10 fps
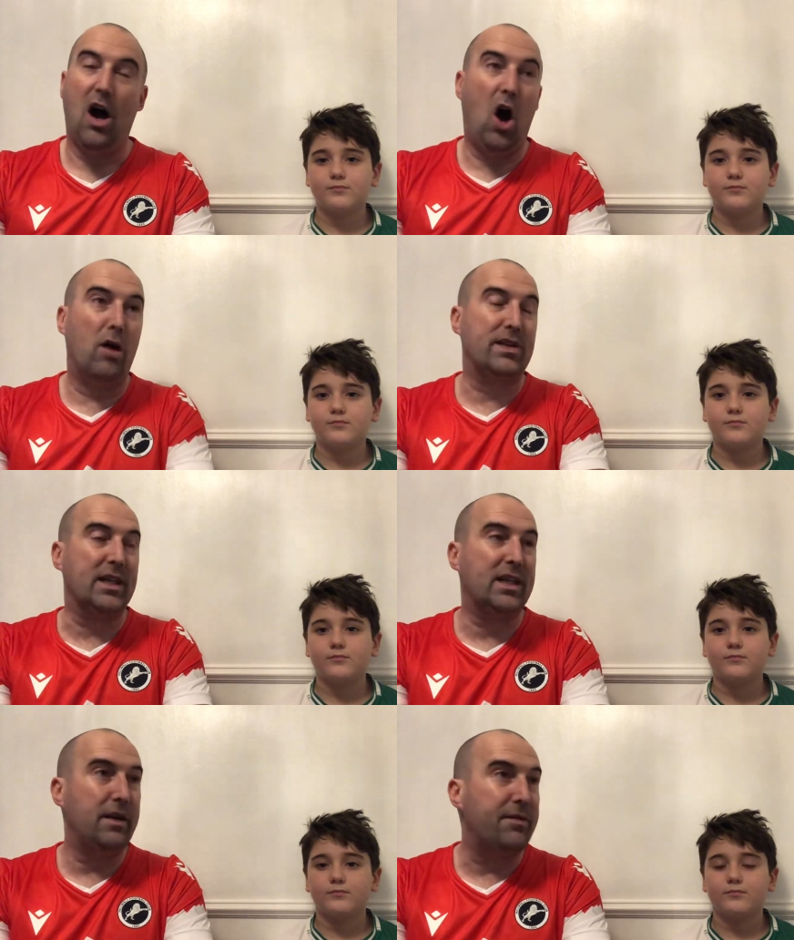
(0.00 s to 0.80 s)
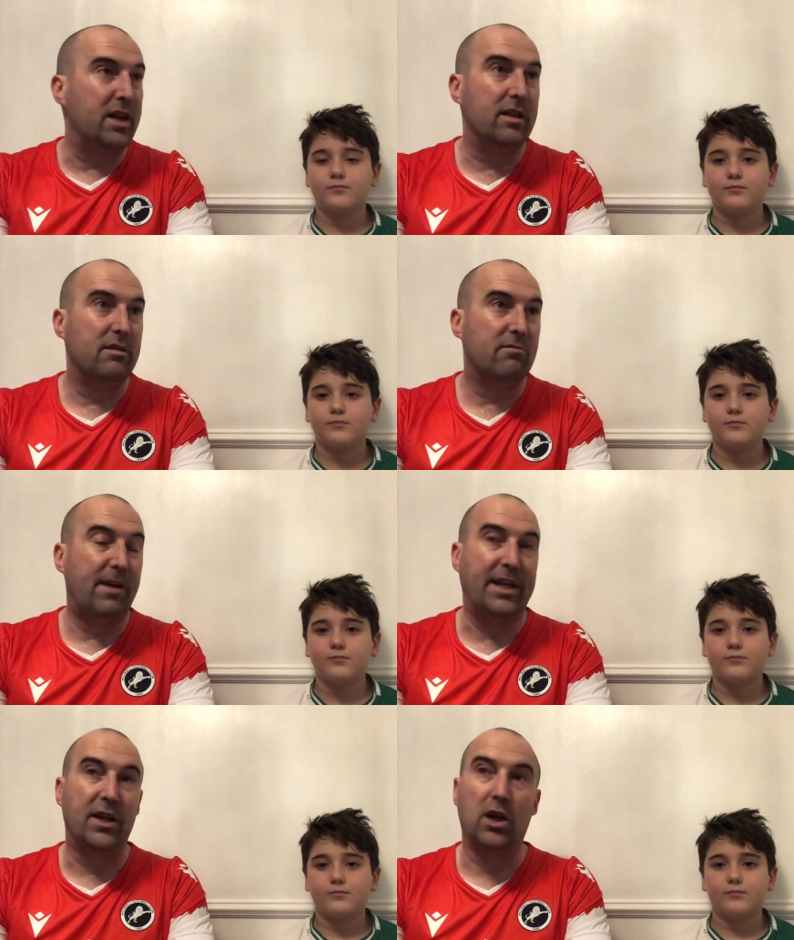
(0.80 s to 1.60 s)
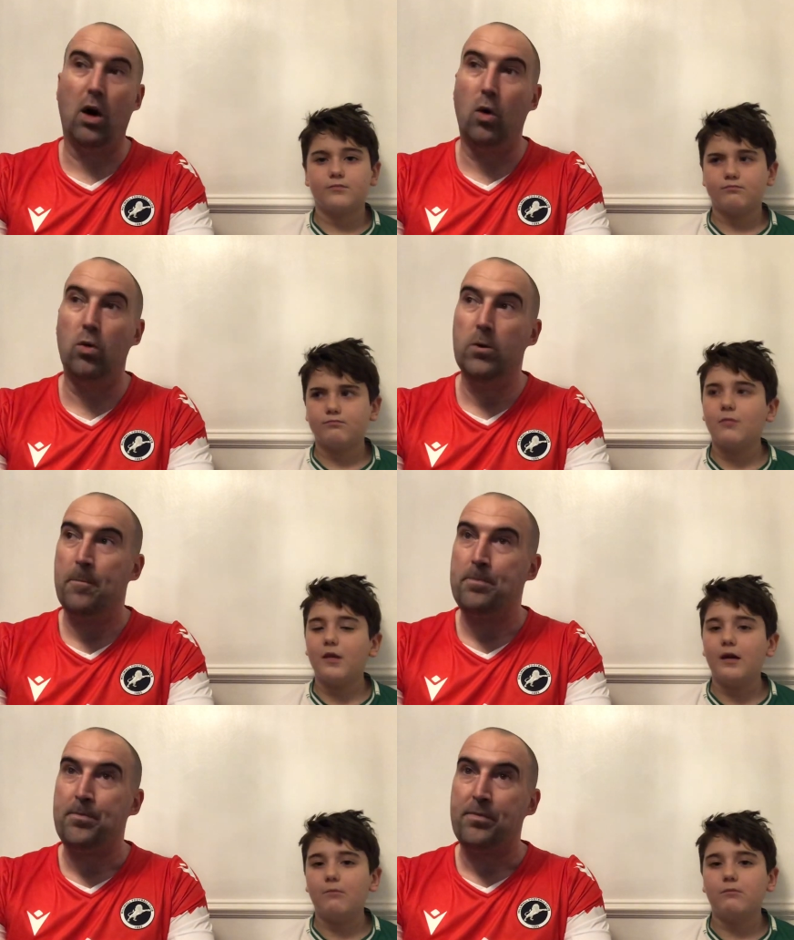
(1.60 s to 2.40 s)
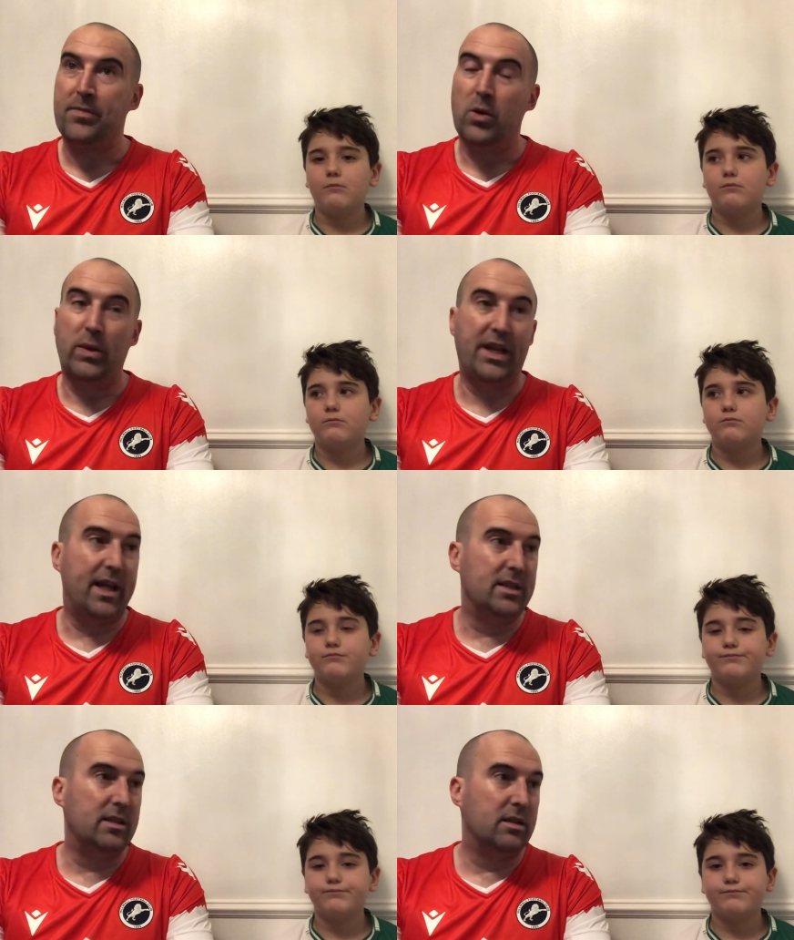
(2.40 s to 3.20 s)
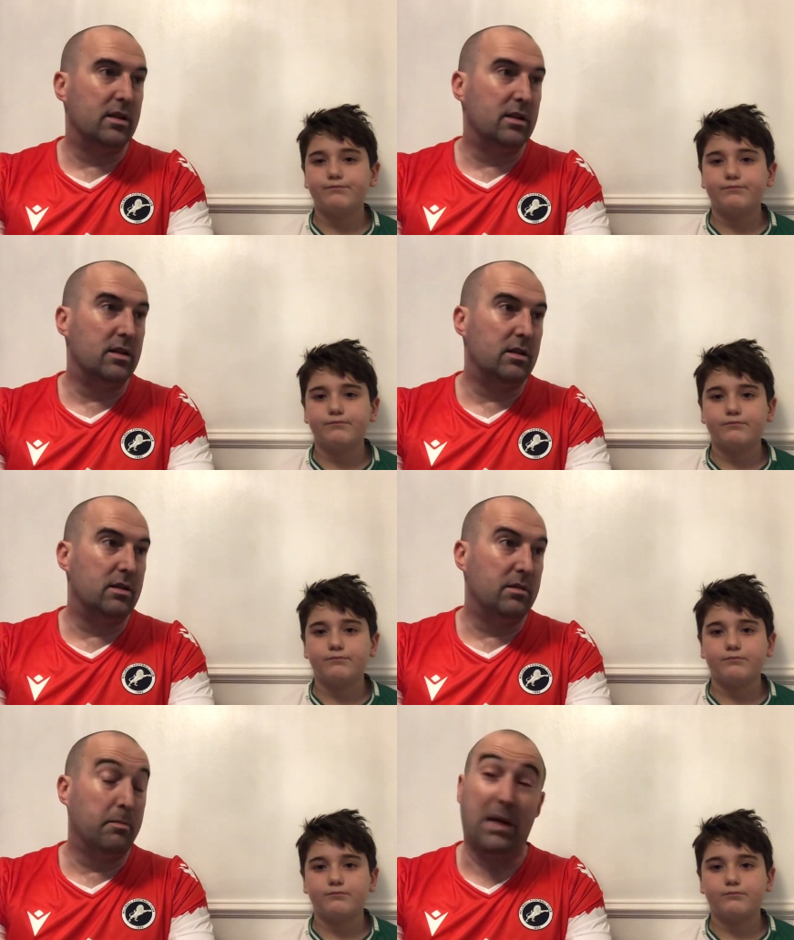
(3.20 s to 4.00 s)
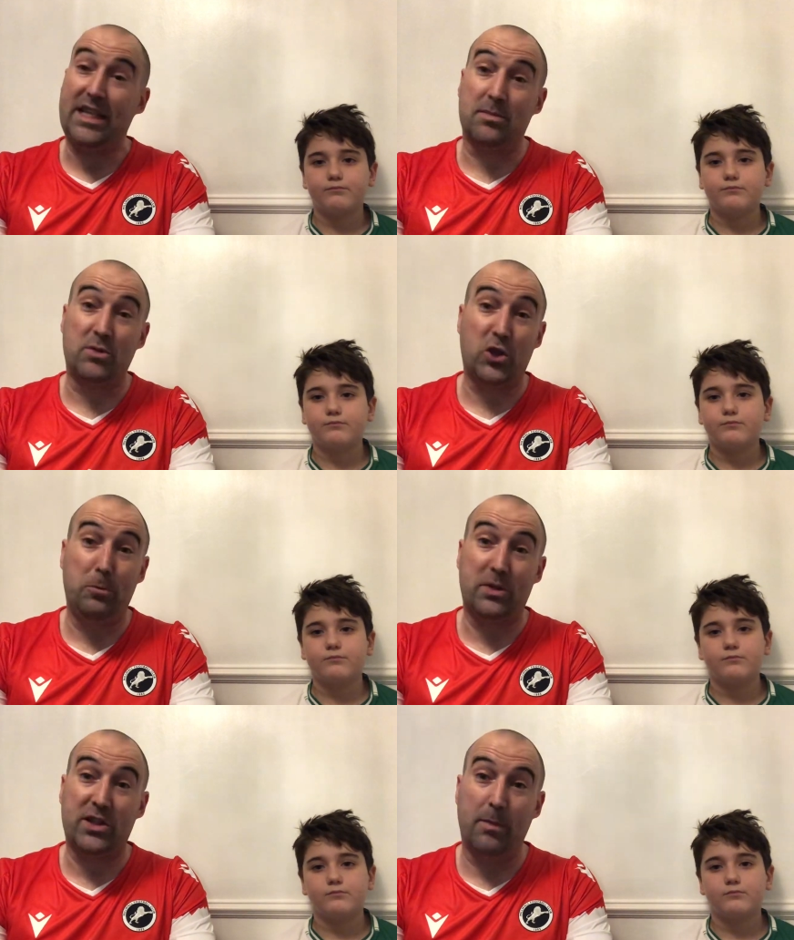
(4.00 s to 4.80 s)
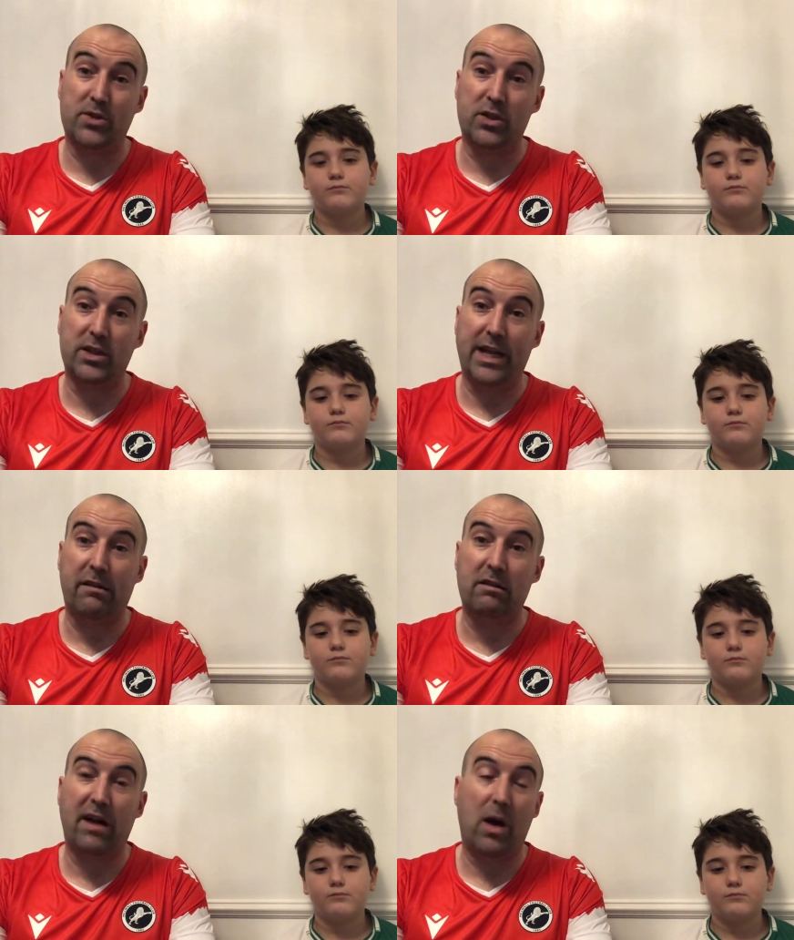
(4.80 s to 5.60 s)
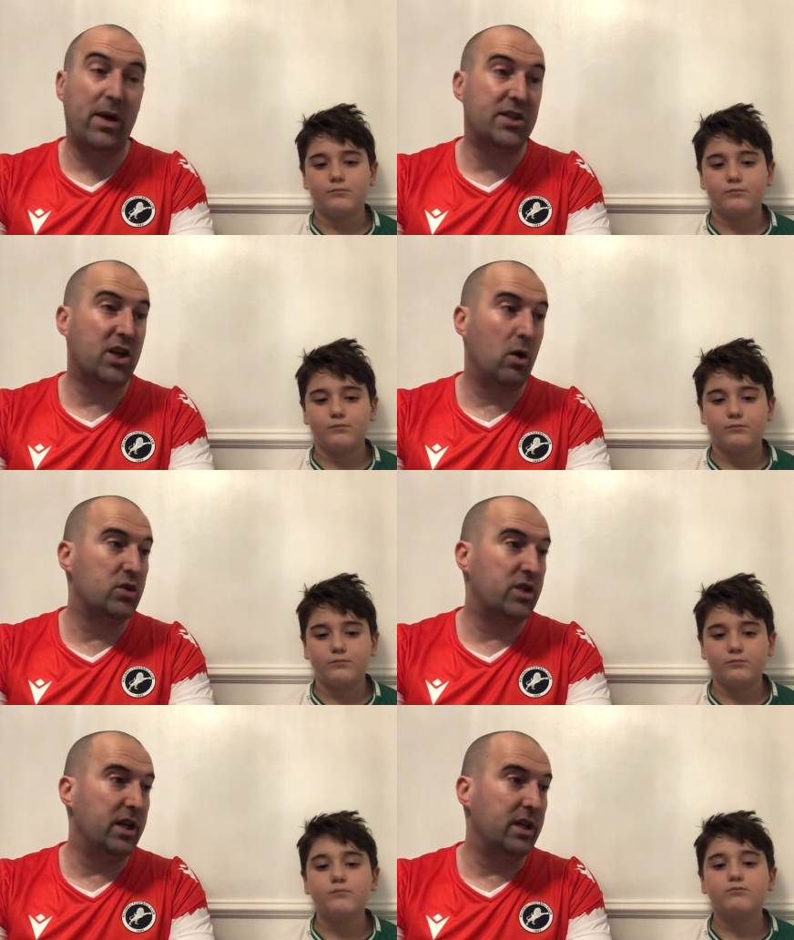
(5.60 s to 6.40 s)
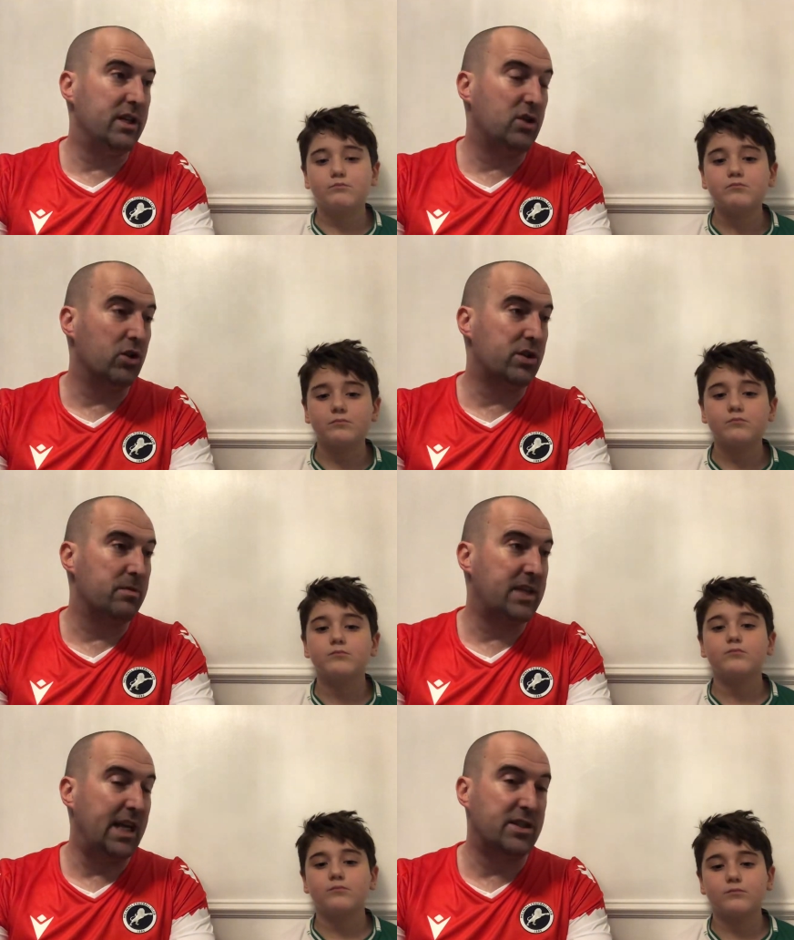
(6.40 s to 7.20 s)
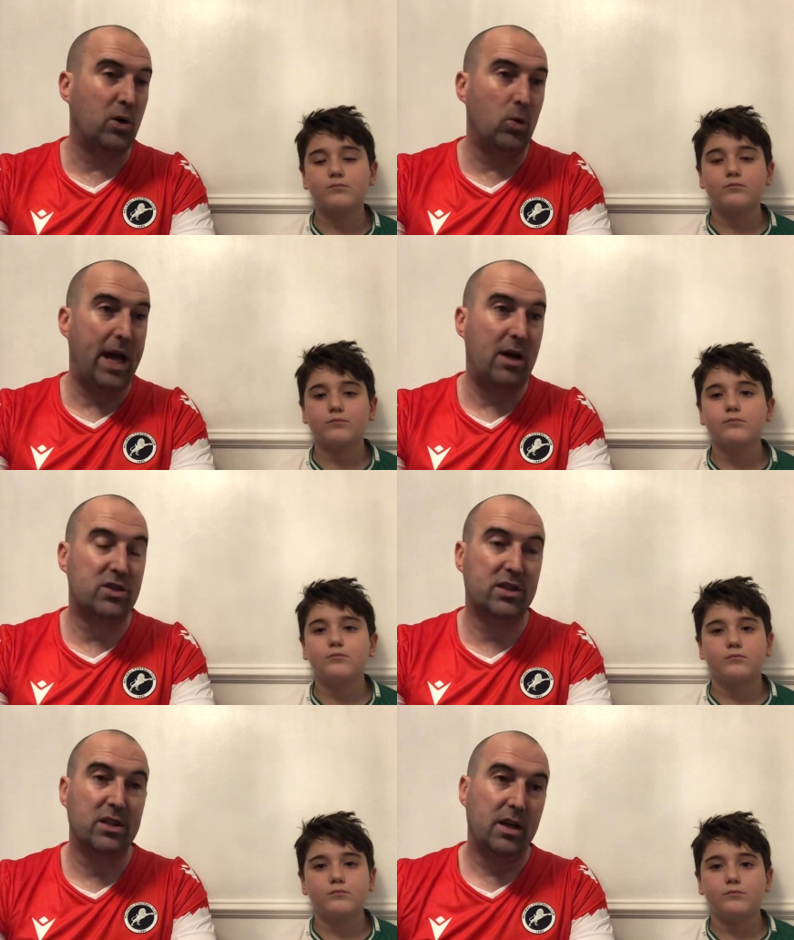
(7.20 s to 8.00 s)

Speaker 1: After gifting Reading a goal, we then make some super subs, and Gary Rowett shows that he's got some tactical nous.